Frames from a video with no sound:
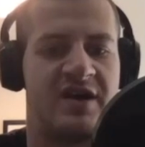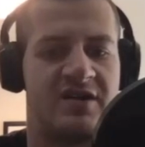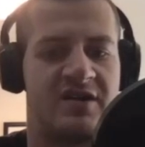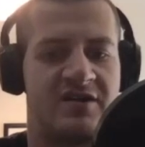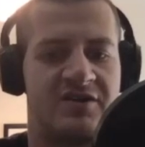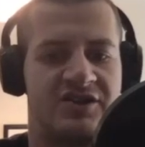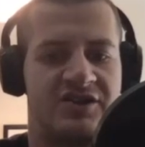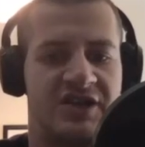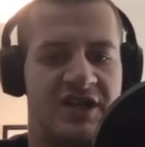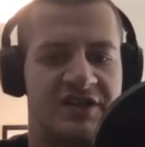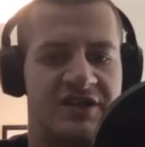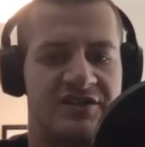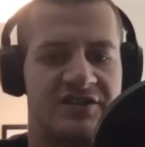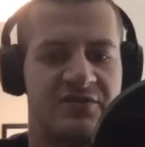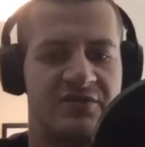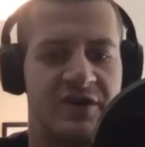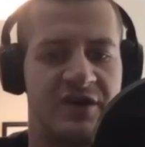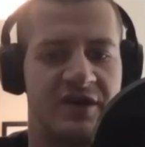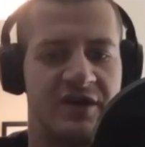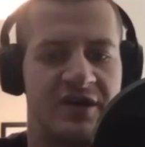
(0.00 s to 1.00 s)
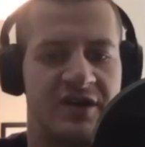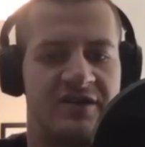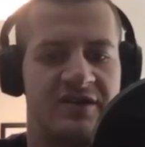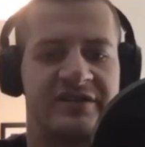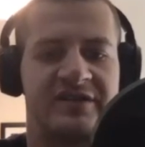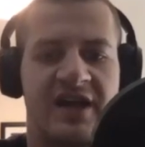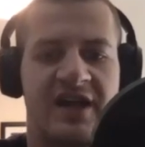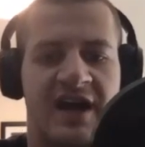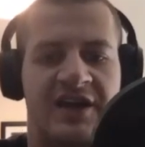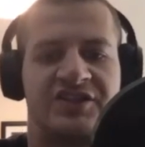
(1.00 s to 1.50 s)
bet on Jason Witt and
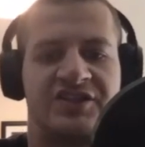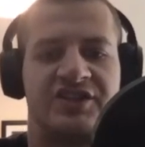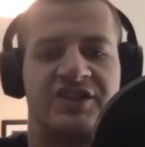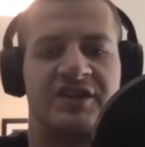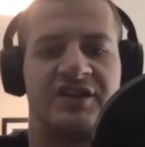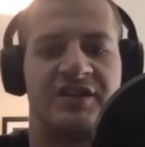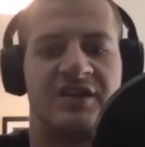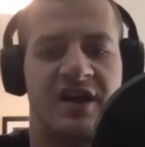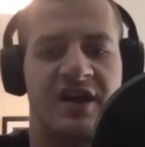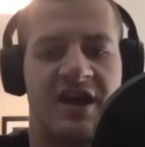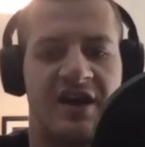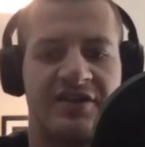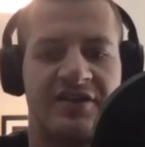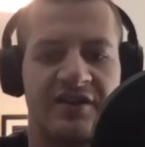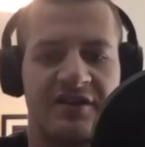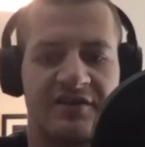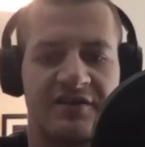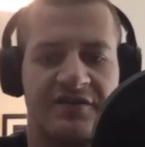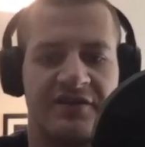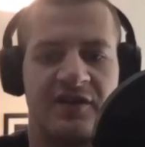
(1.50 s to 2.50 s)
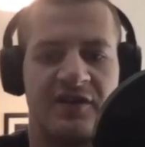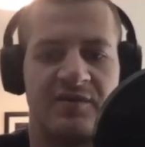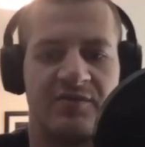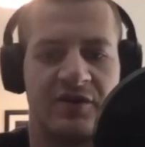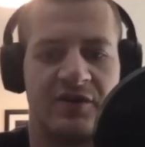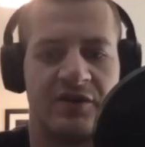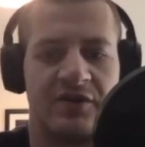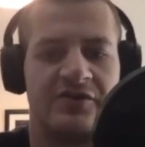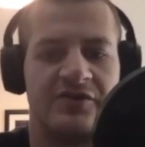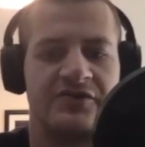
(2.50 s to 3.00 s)
his glass chin. I think
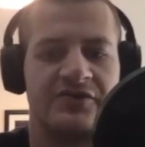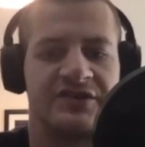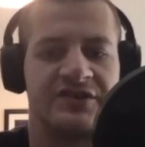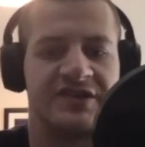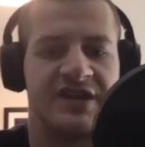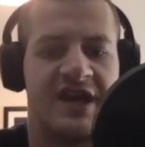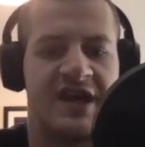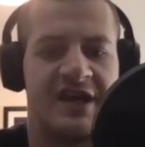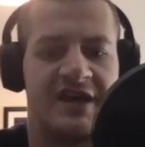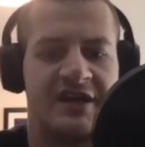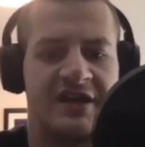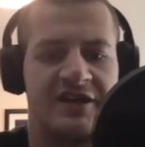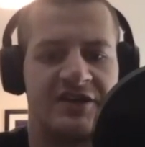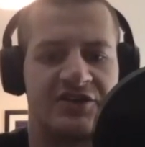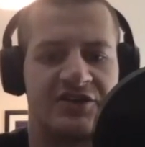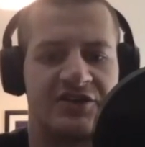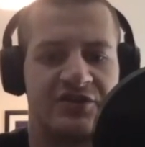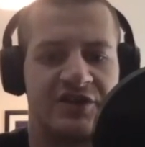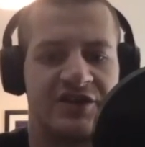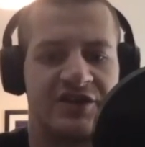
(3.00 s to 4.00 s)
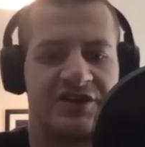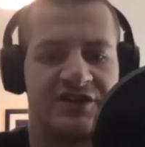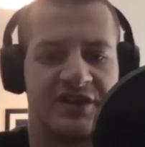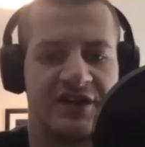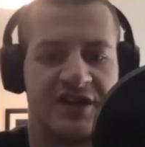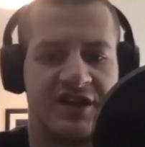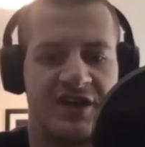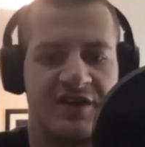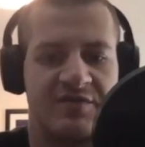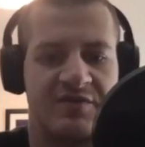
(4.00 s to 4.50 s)
Philip Rowe uses that 80-inch reach
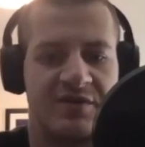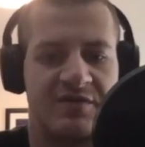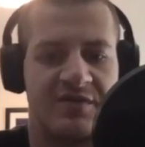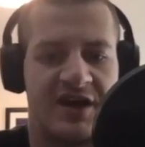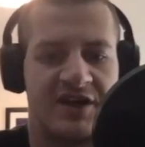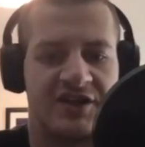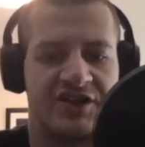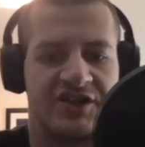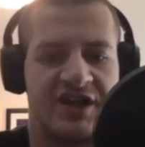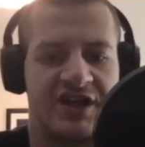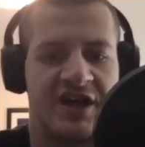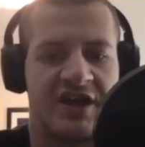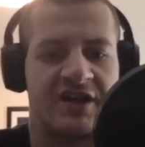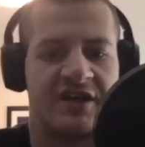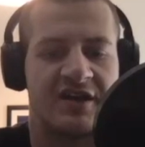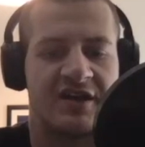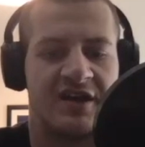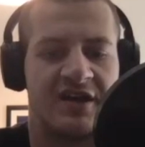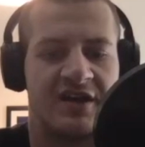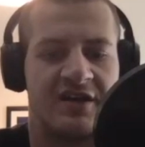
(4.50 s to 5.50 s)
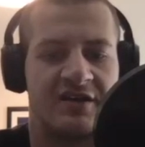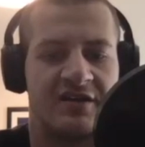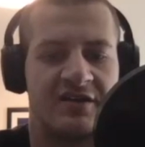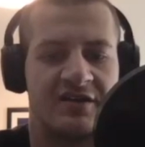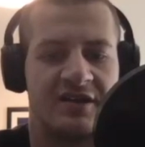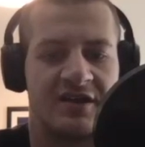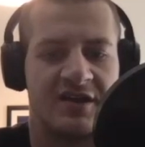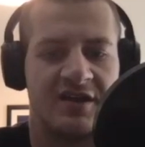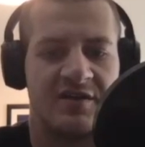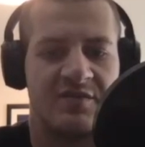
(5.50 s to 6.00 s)
to keep him at check
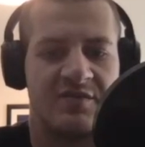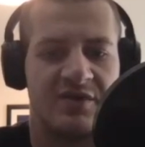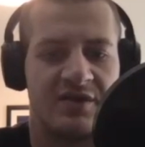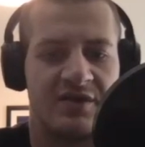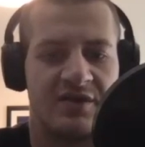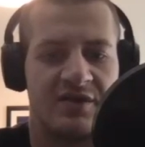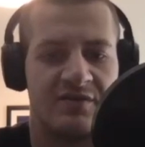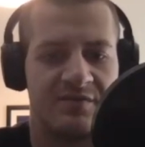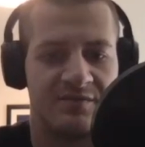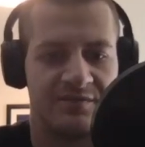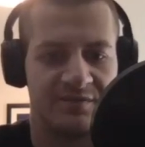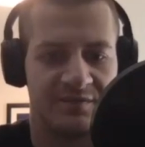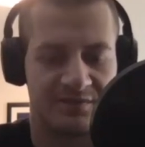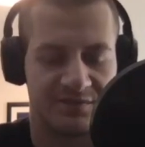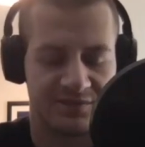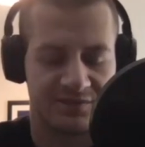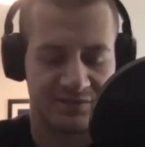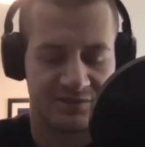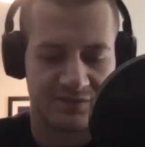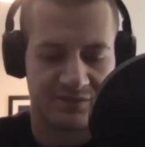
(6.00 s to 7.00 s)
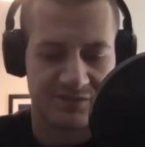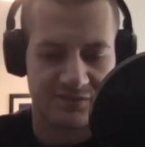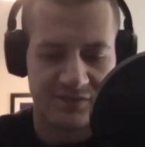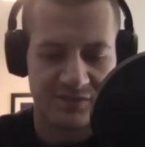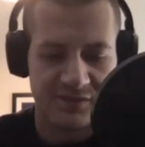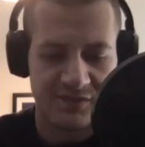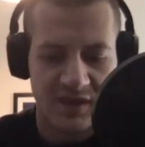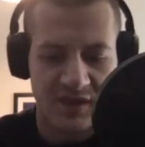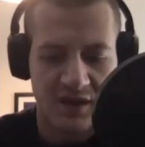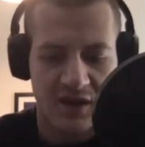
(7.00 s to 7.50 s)
and keep him
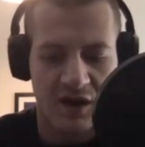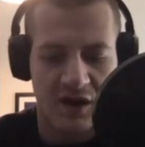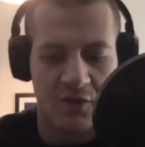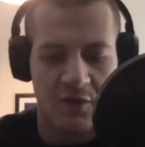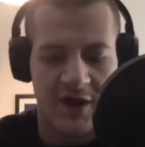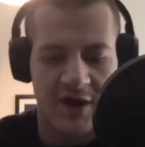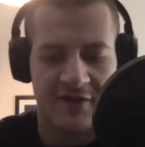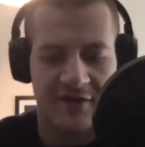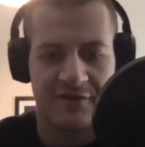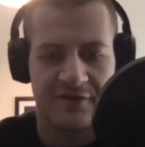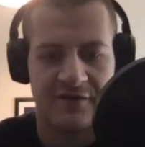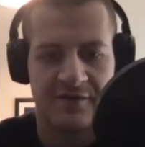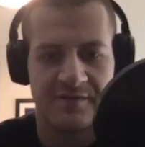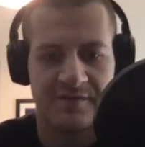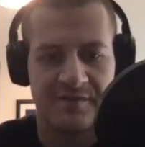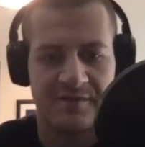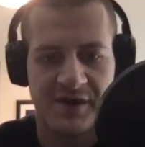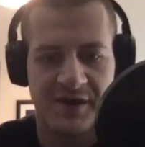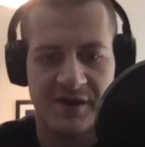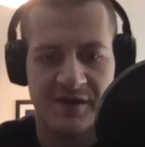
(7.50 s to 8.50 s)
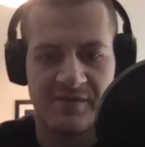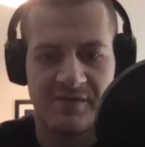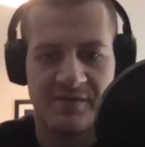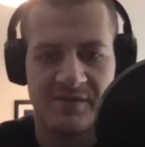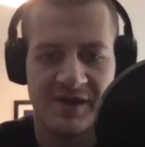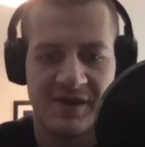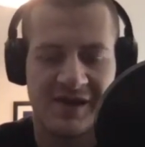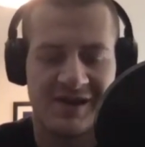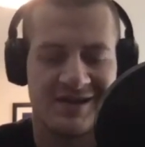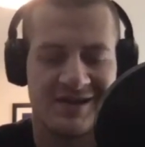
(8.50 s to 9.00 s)
away from
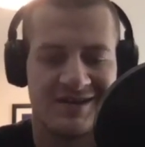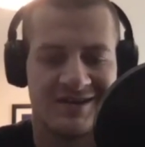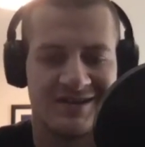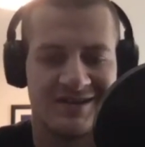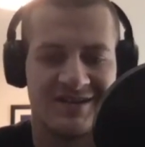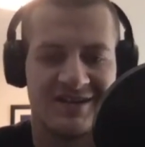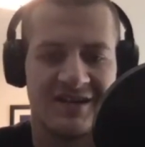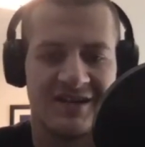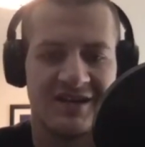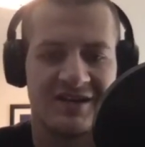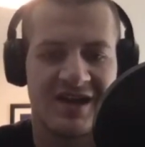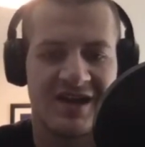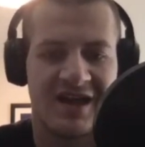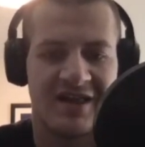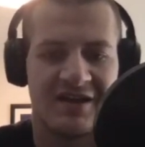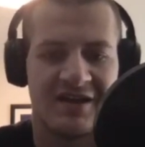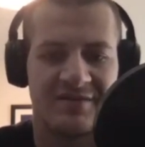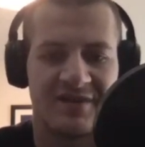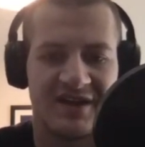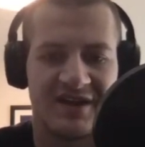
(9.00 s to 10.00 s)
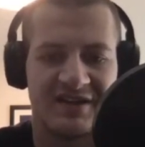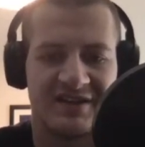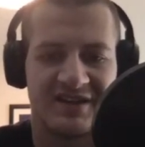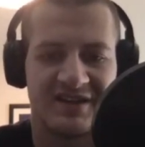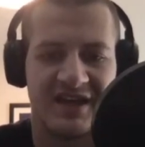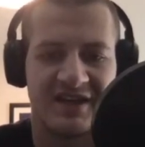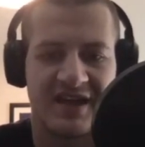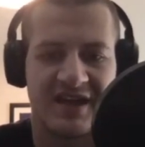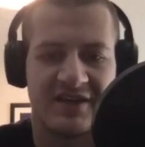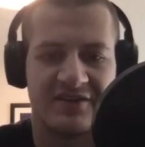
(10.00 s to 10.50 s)
him and not let him get his
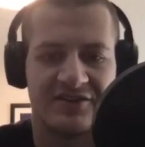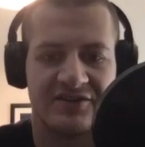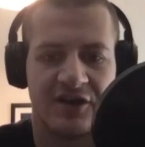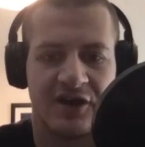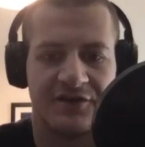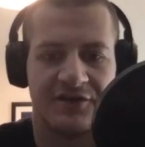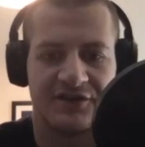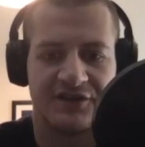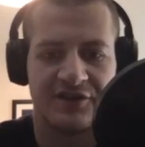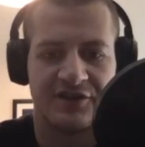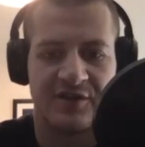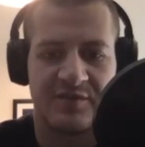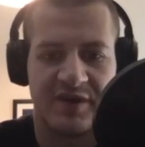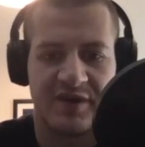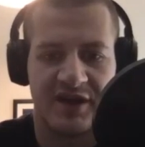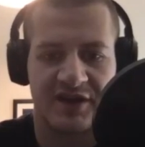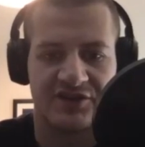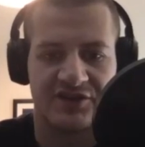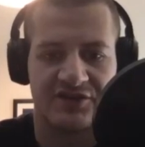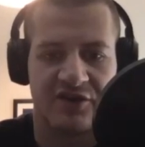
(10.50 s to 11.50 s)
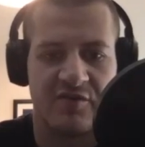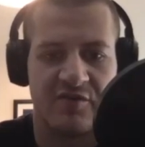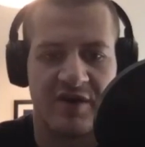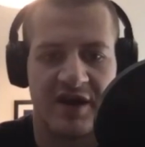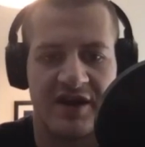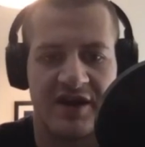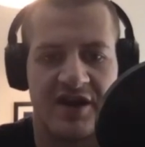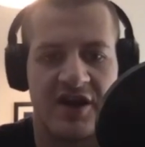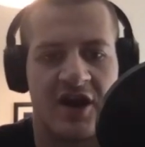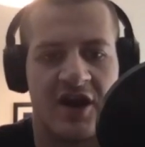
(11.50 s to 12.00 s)
takedowns off. So the pick is Rowe
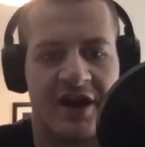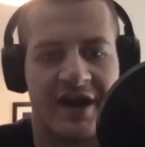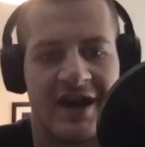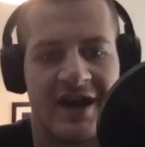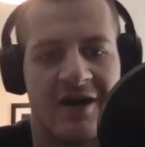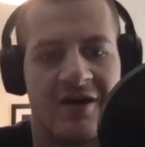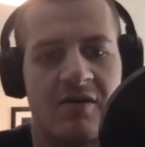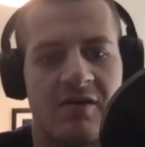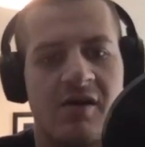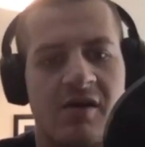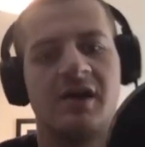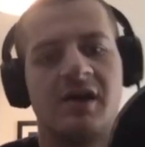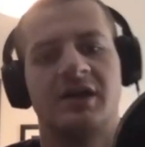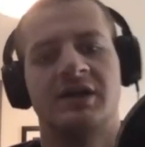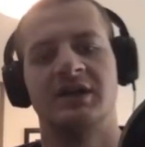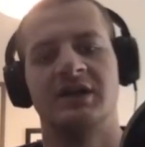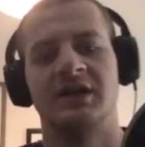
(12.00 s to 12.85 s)
by knockout.